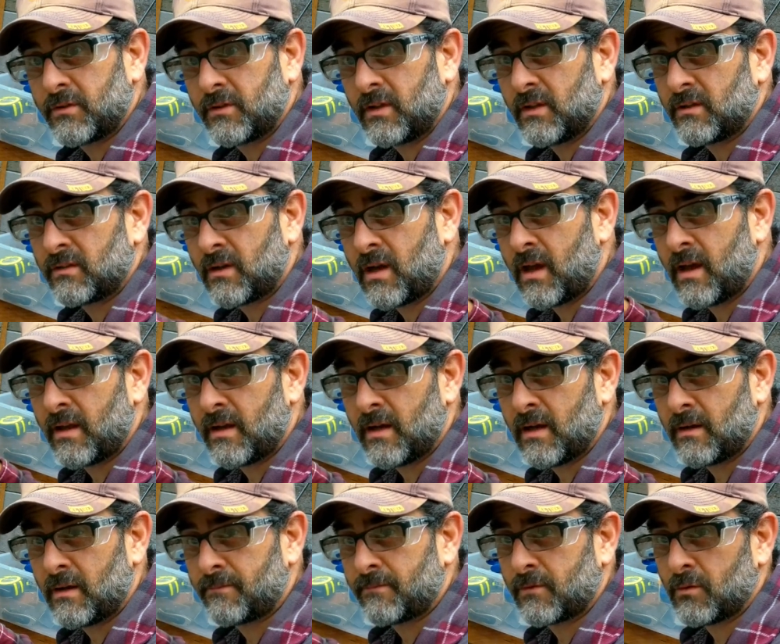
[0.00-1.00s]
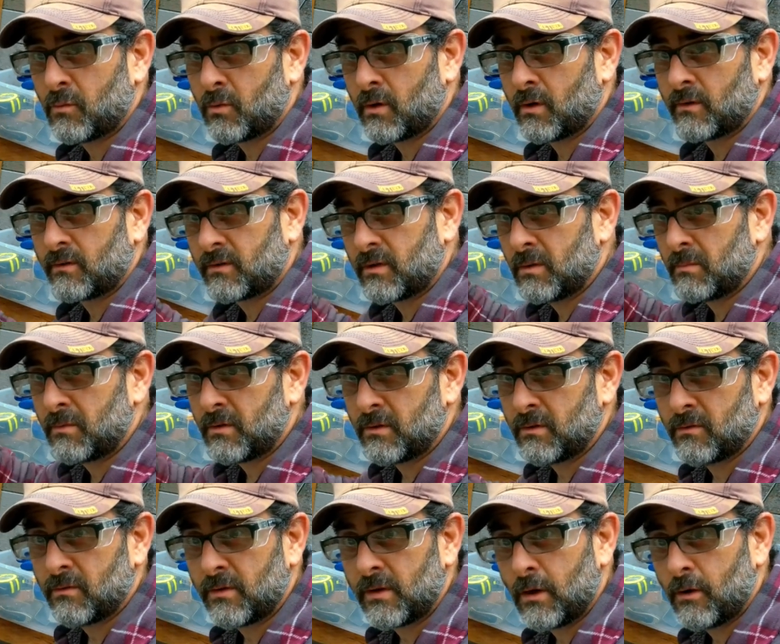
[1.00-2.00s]
it gets high enough to where it's going to be
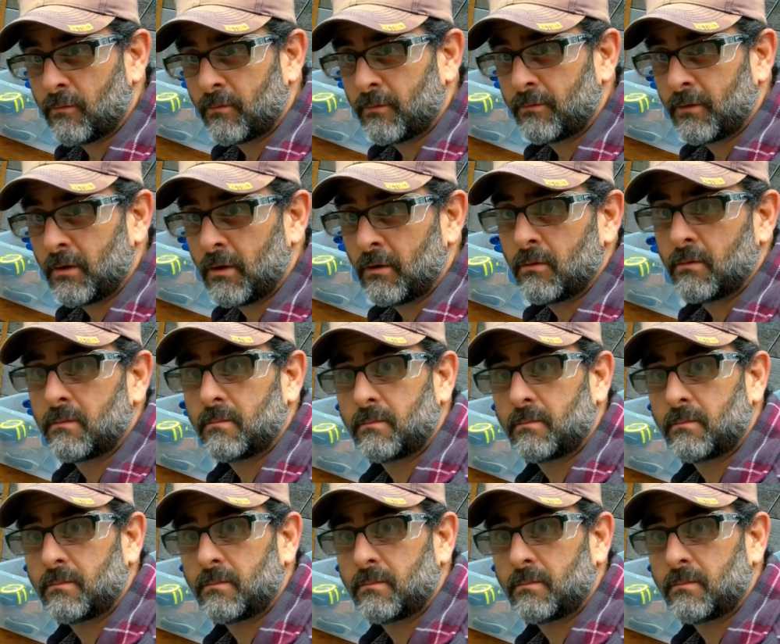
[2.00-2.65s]
doing the overflow.